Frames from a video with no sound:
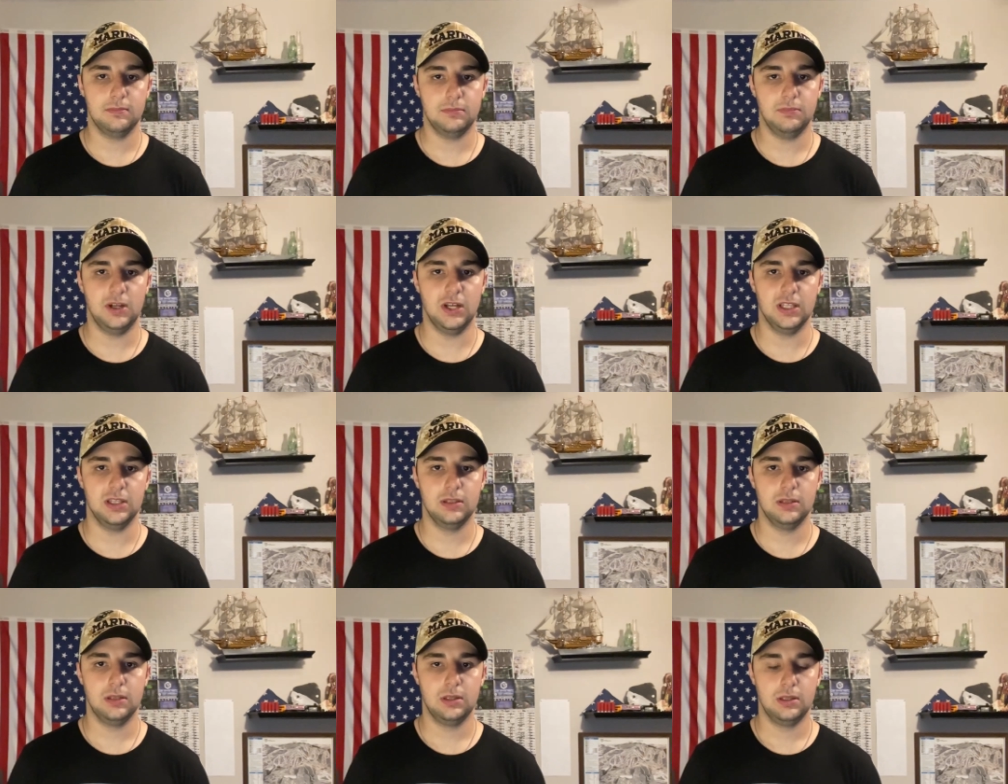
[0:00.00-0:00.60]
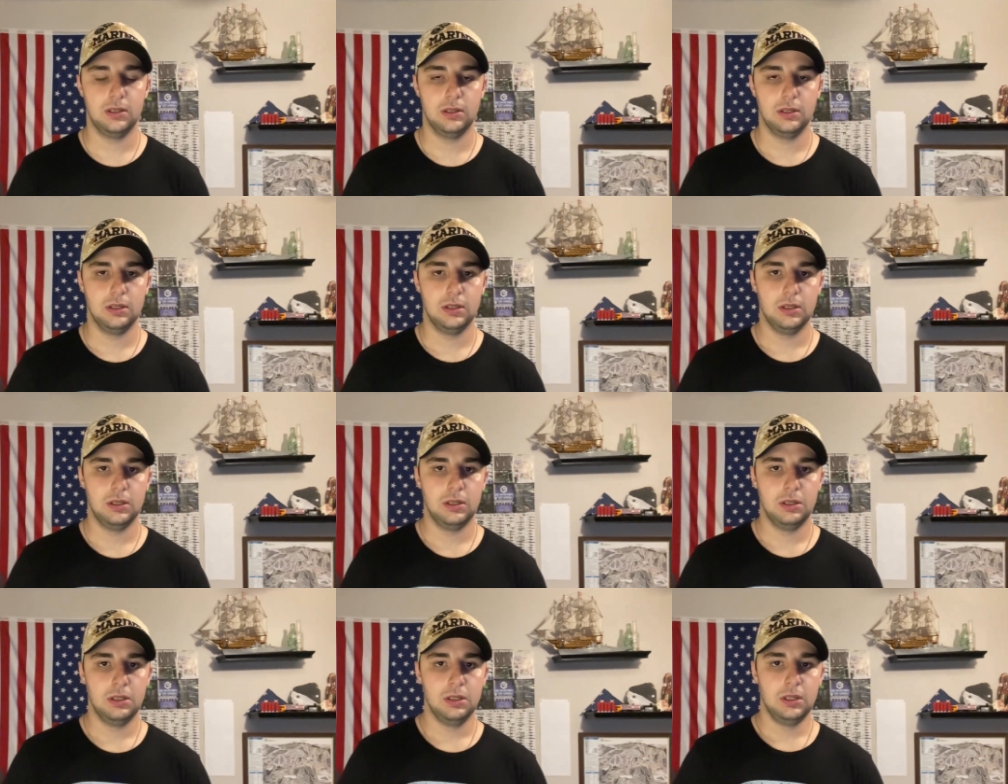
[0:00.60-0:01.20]
but
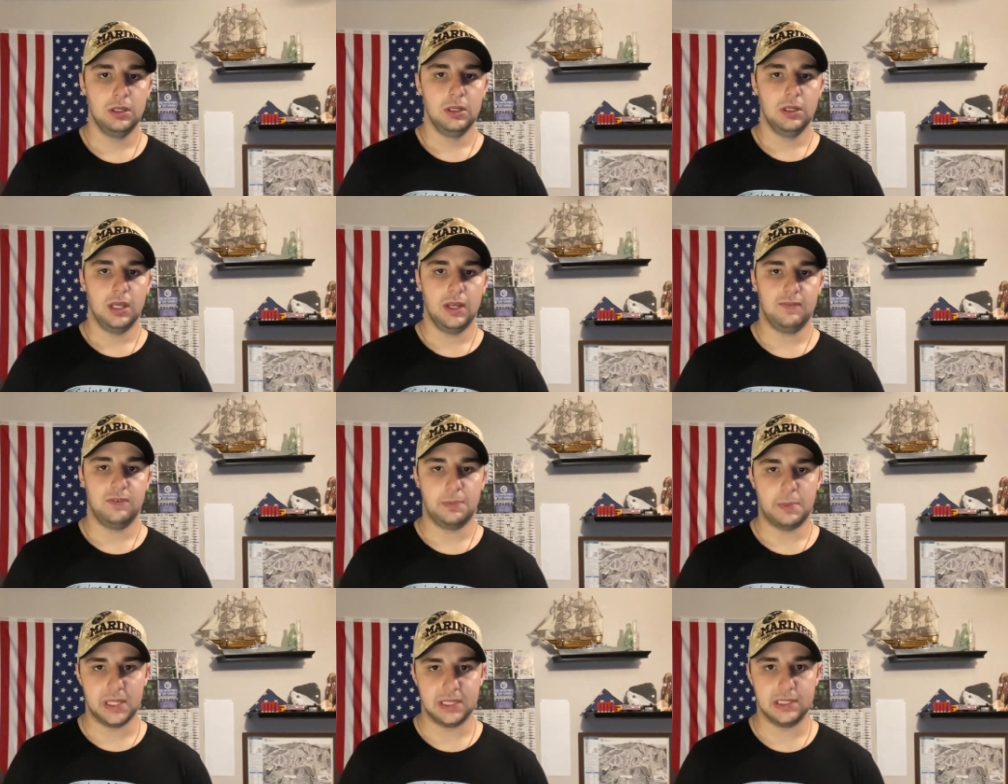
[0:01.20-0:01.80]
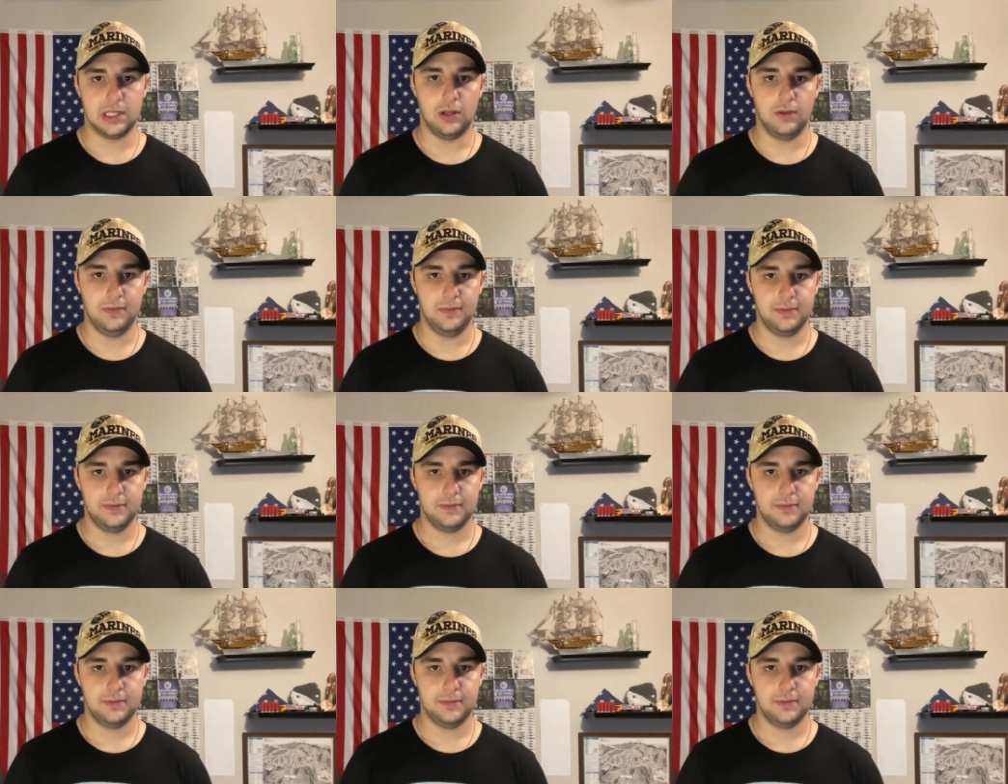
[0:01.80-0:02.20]
and for myself.